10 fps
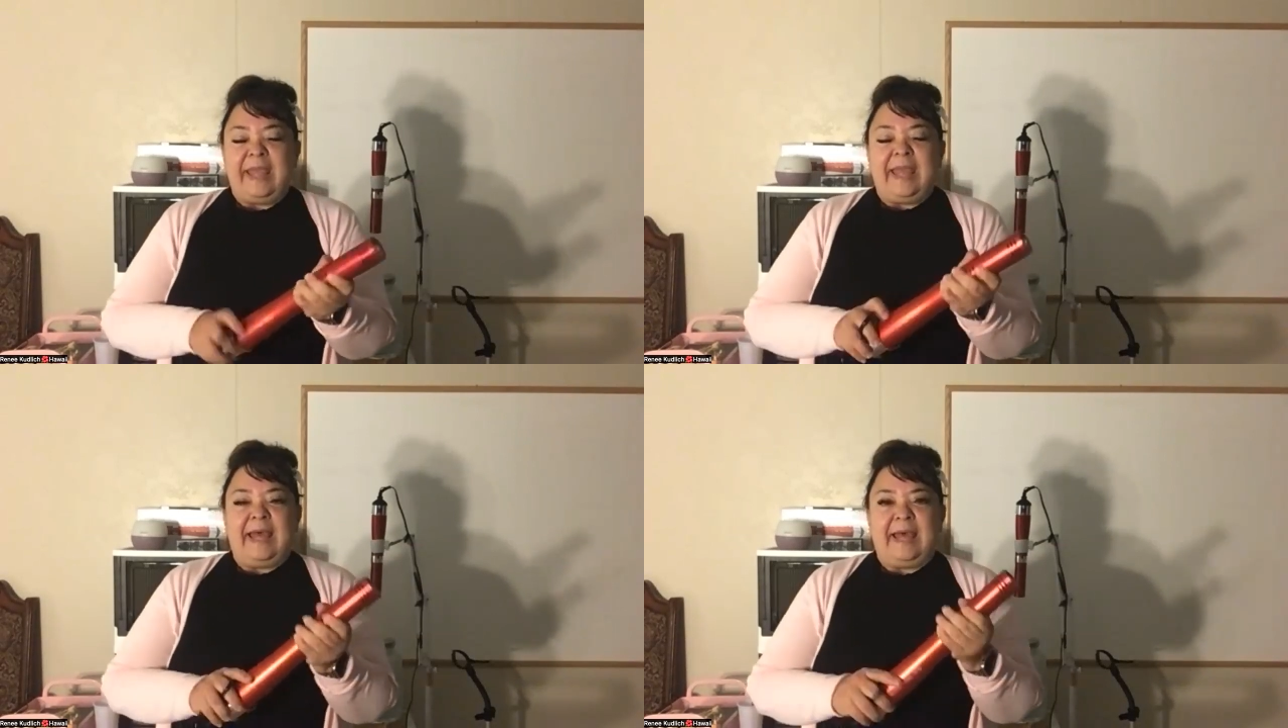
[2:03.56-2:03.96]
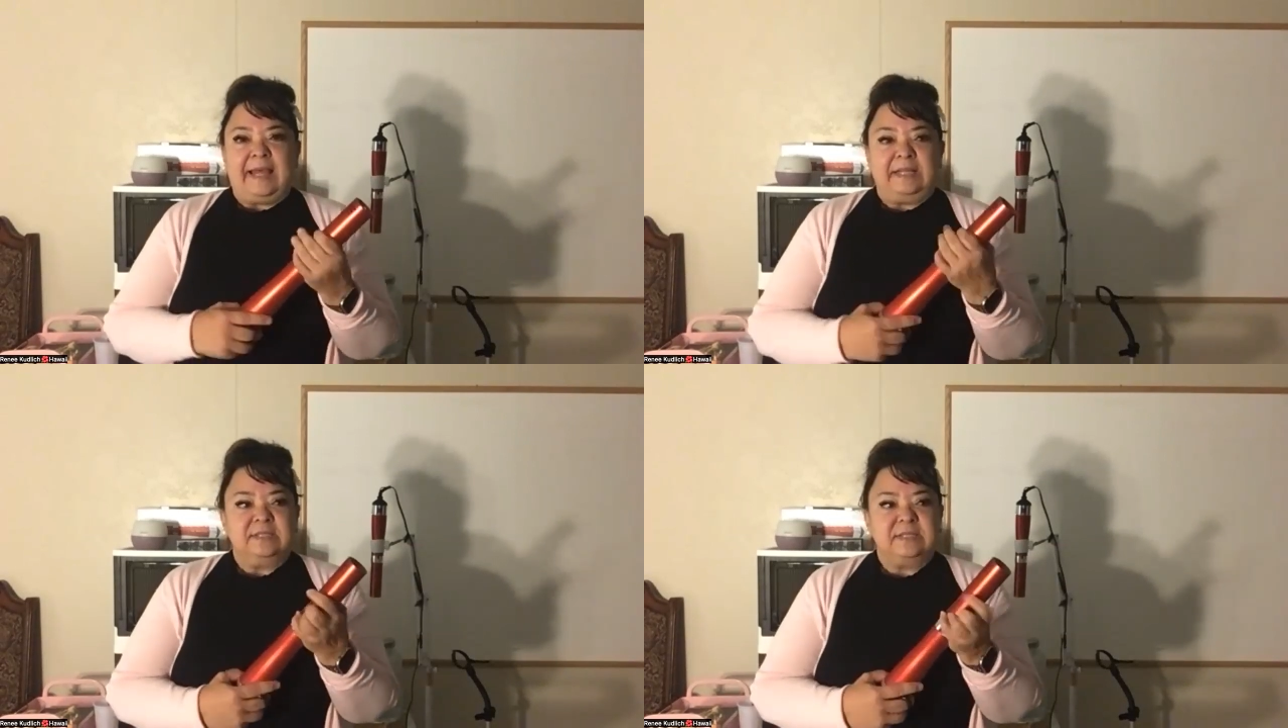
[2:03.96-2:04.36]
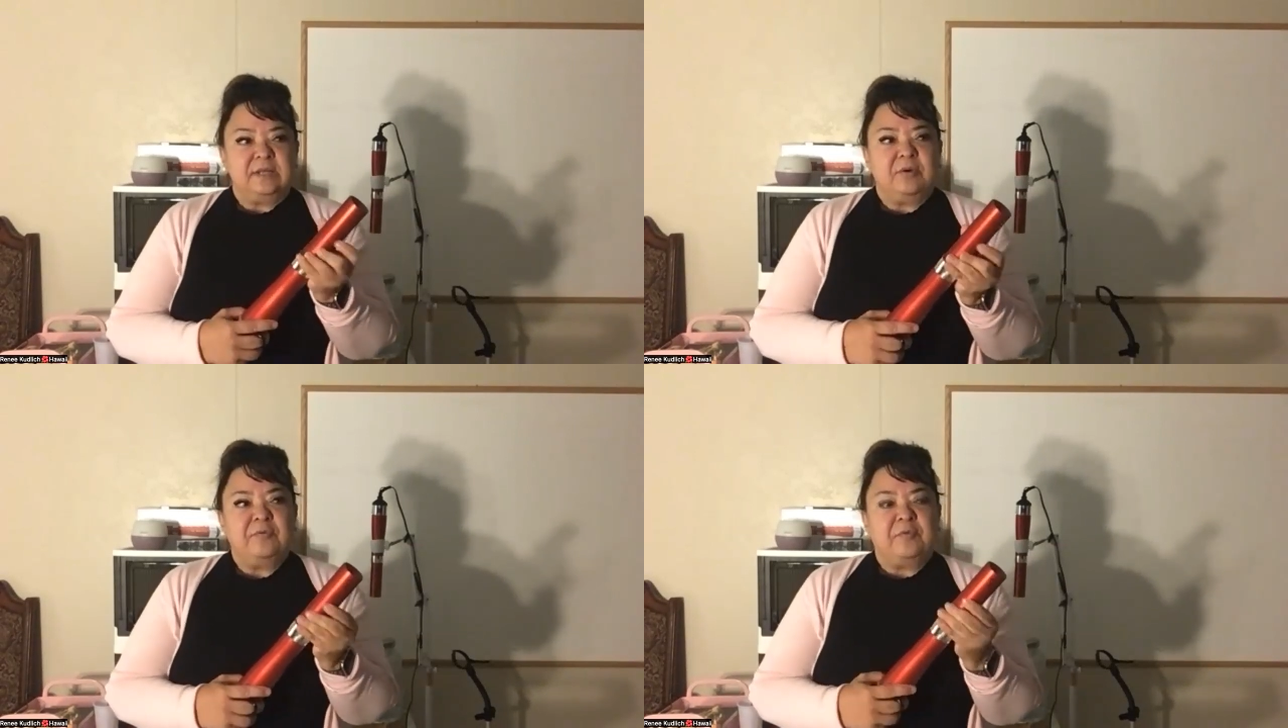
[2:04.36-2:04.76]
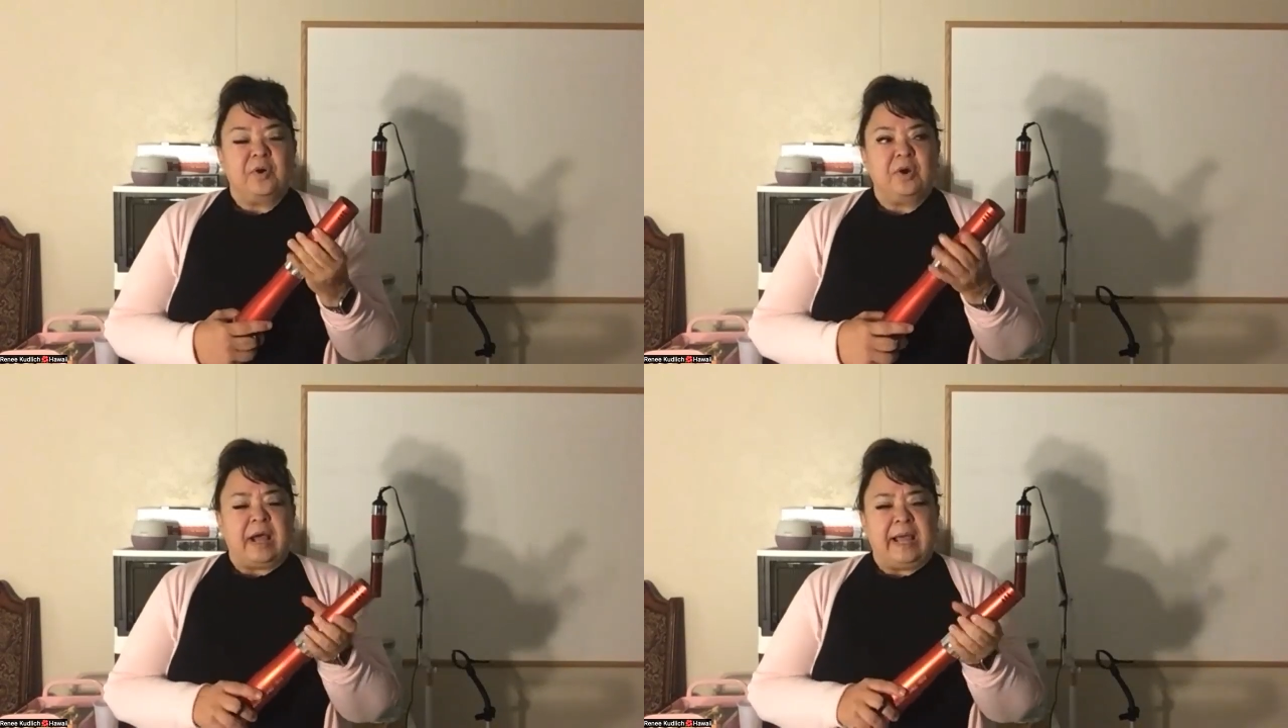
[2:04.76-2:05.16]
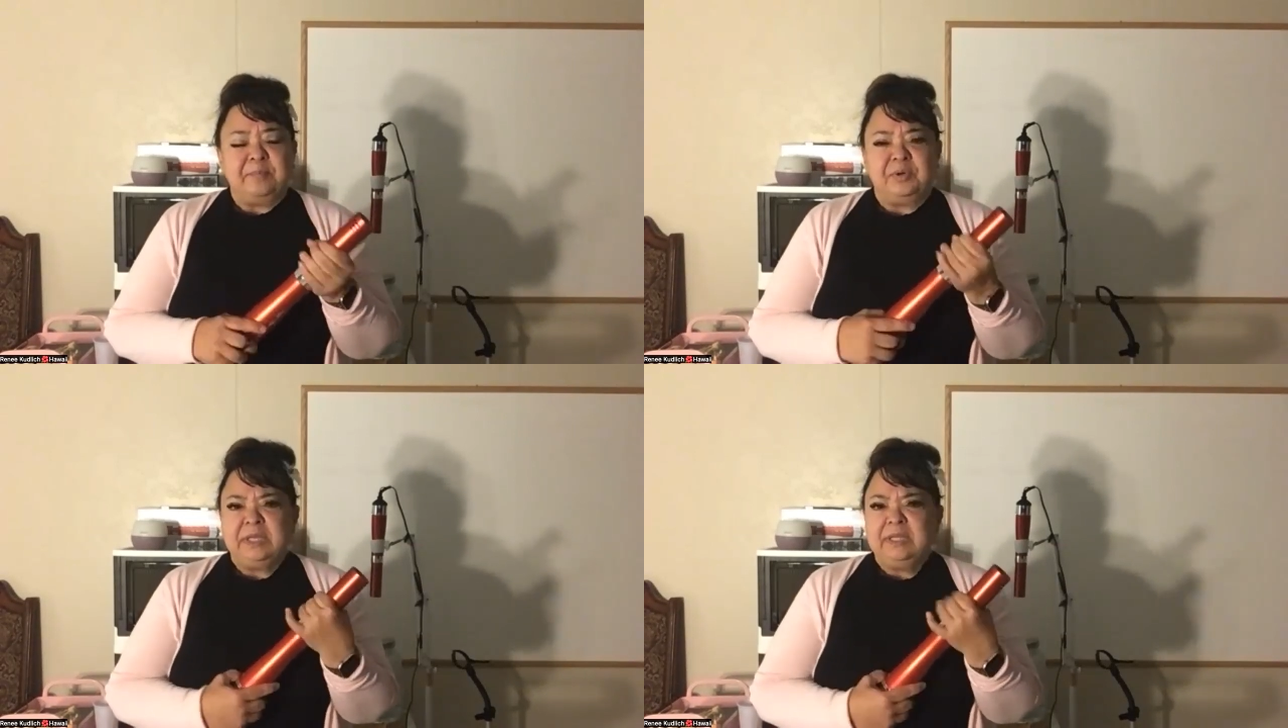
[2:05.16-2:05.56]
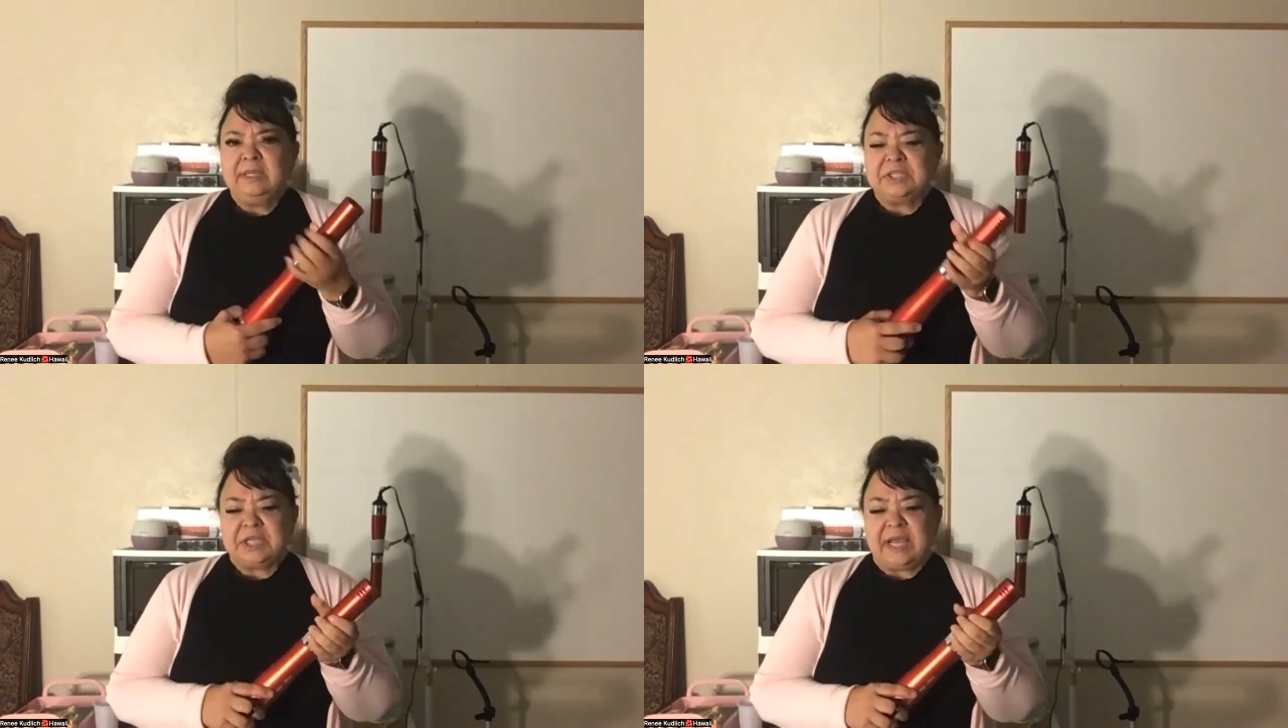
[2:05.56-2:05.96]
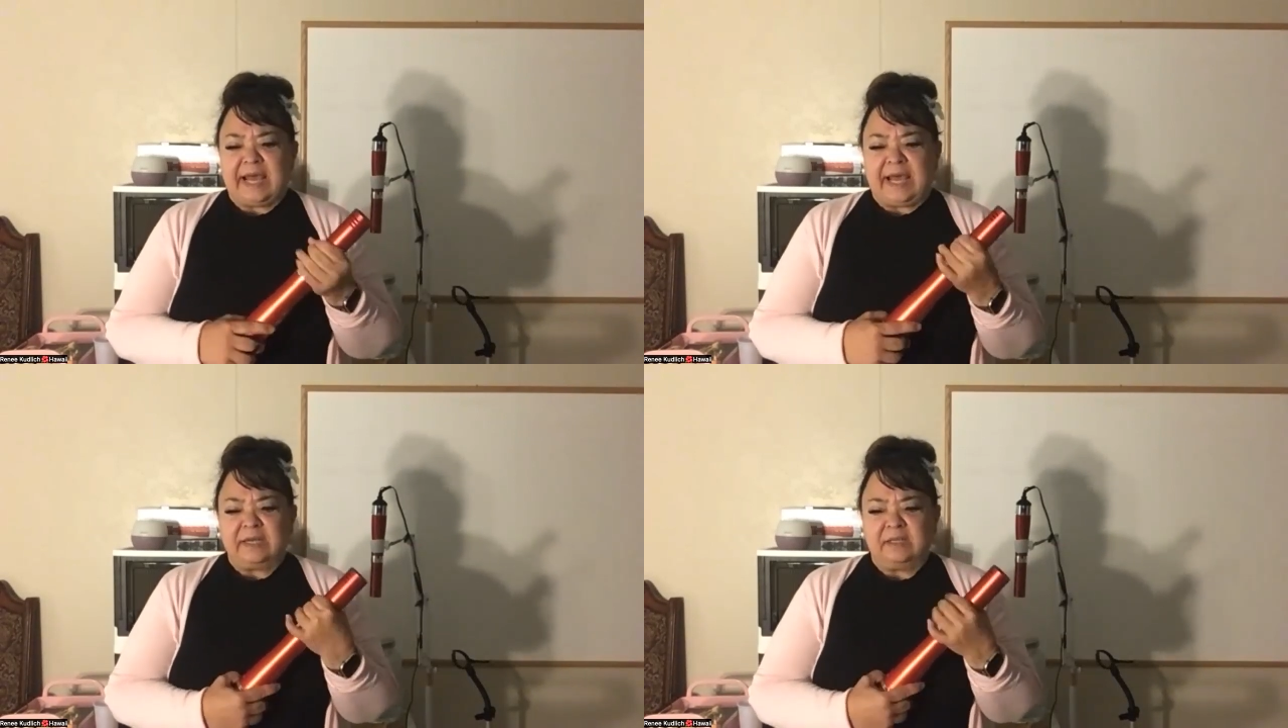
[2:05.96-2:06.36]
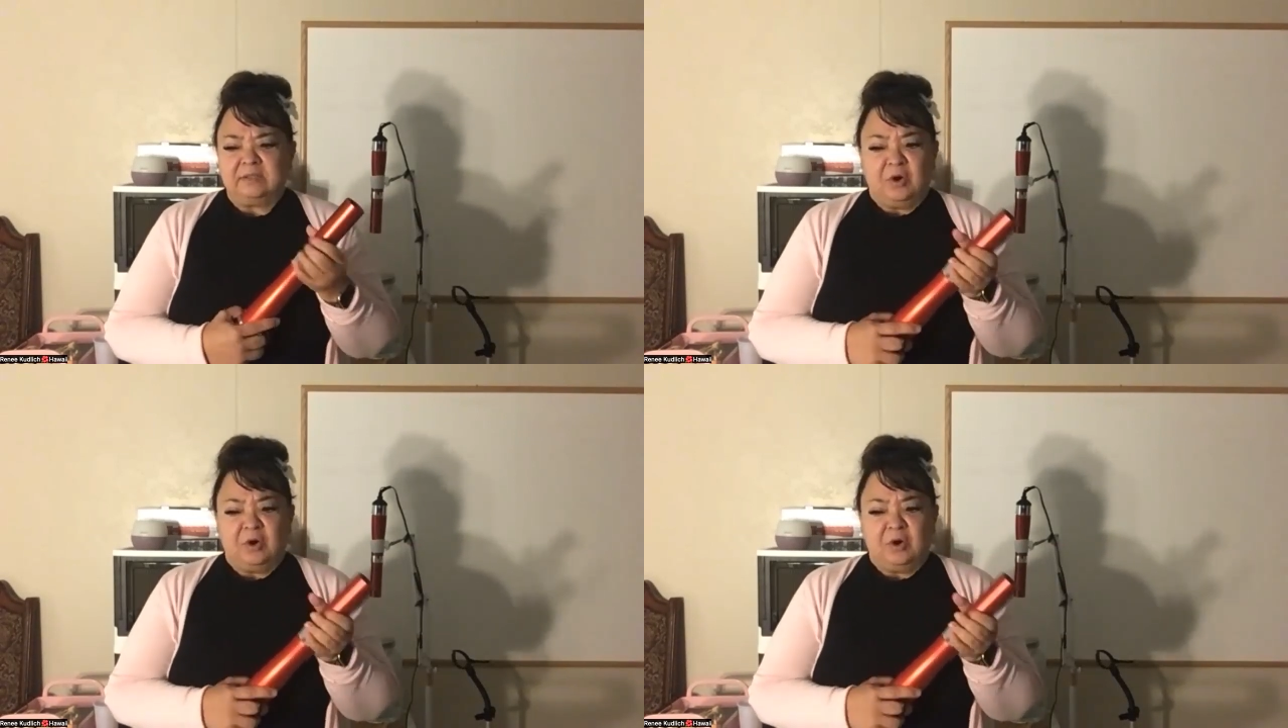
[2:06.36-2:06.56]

And I put in the chat,